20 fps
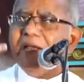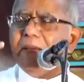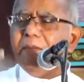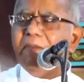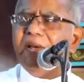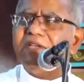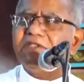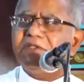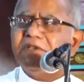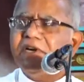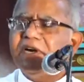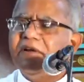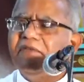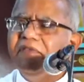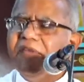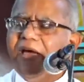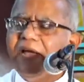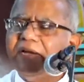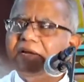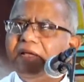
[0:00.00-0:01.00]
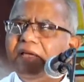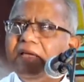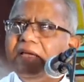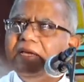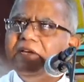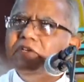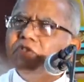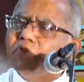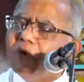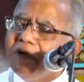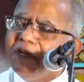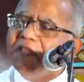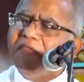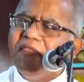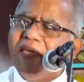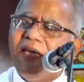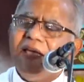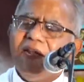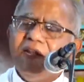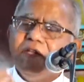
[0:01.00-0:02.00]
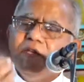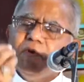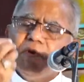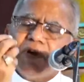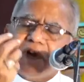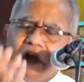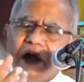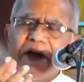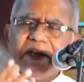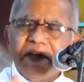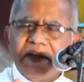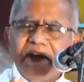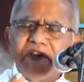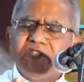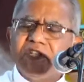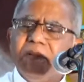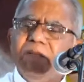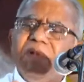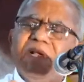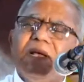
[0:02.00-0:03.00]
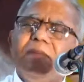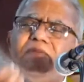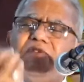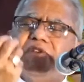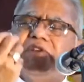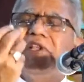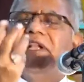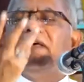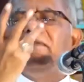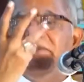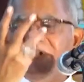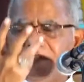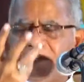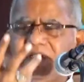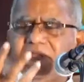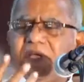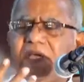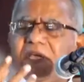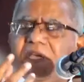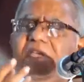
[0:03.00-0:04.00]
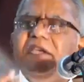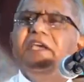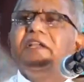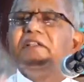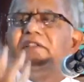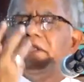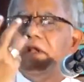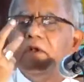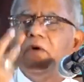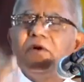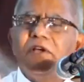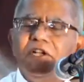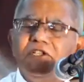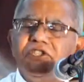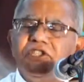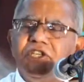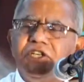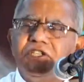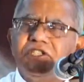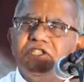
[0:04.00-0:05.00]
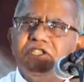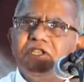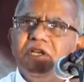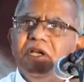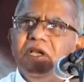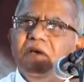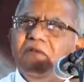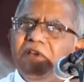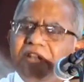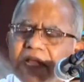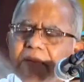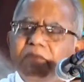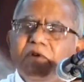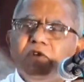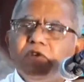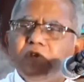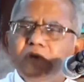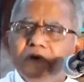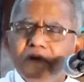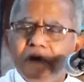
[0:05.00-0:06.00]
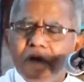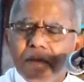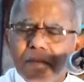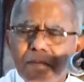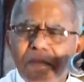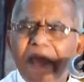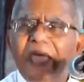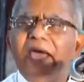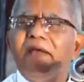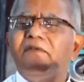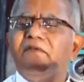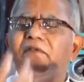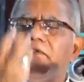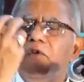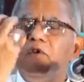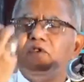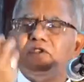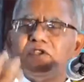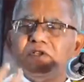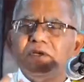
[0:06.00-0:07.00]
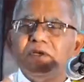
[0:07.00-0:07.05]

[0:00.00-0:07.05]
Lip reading: ambassador of that. It's only then your congregation becomes relevant here in the local church. We're able to bear fruit.